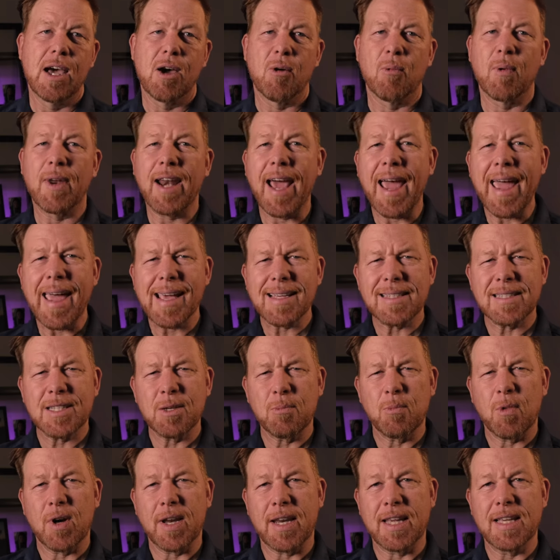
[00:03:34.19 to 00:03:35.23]
When I asked
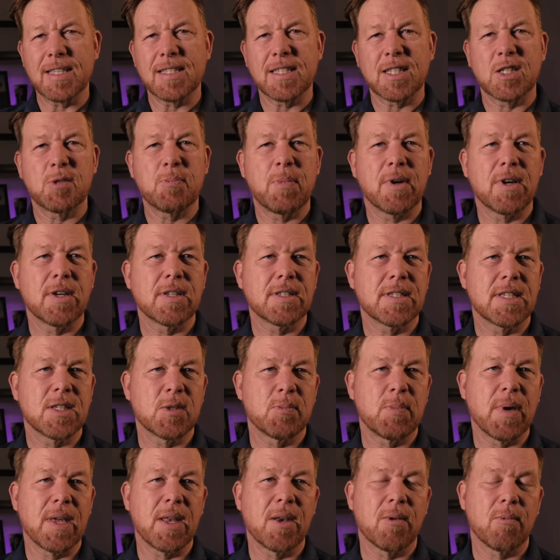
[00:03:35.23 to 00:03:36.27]
him what his experience has
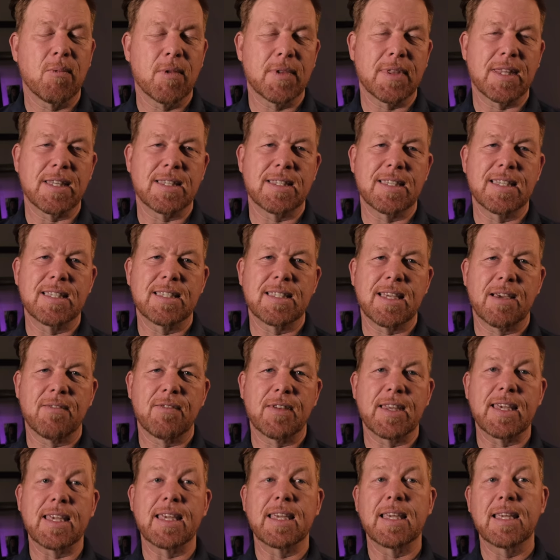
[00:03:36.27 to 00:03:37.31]
been with the C
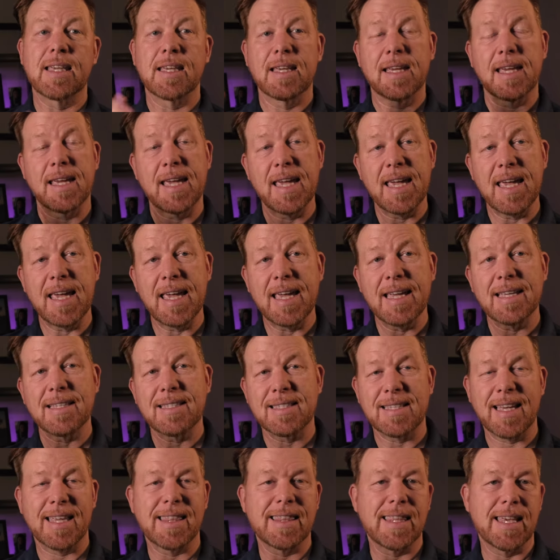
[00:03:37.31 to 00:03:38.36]
seventy, he
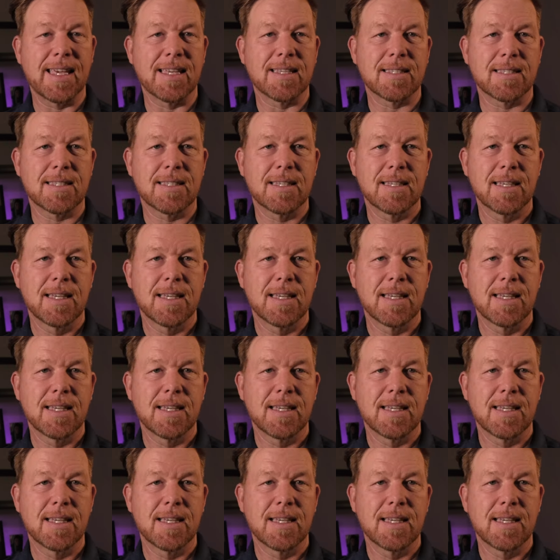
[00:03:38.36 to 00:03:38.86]
said this,